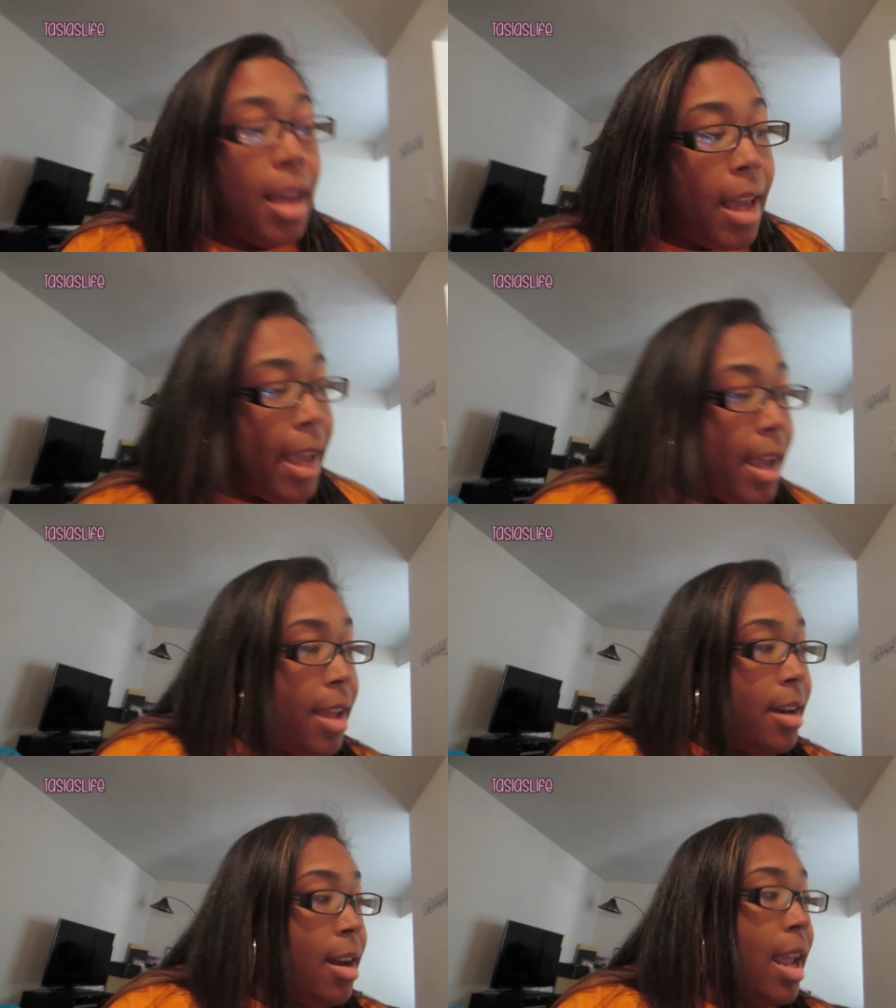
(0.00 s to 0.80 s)

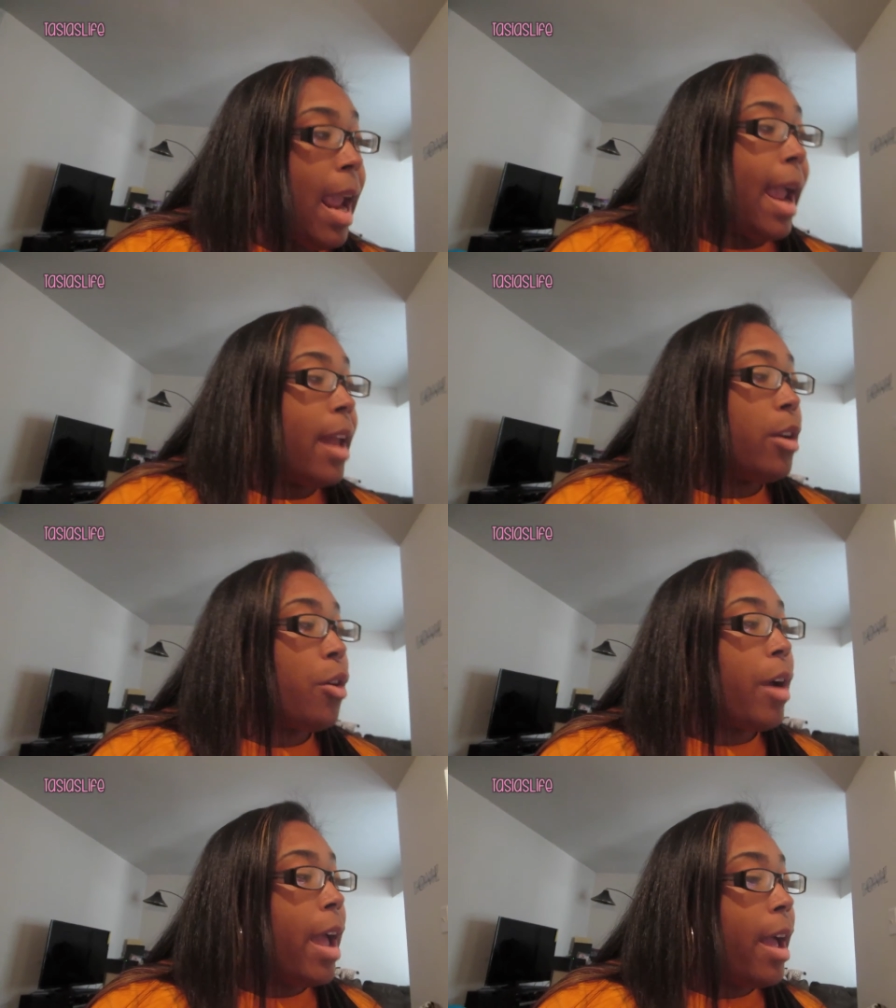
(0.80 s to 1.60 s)
an ant
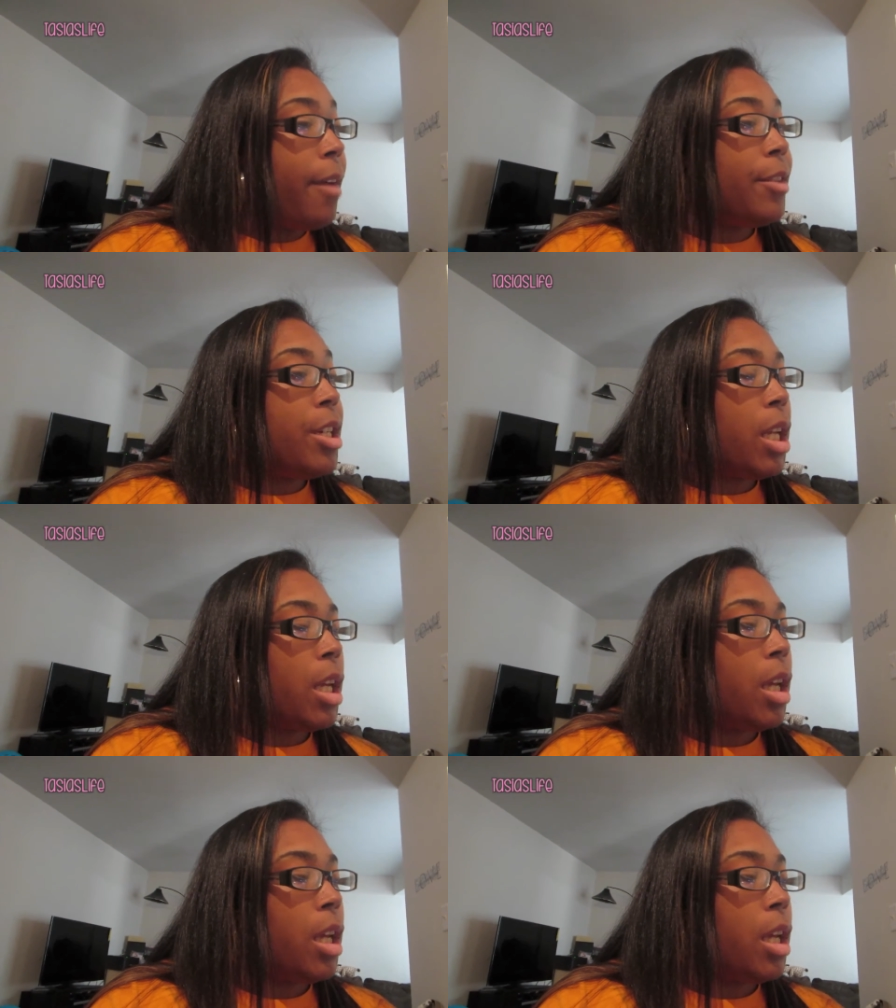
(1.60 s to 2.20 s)
craft.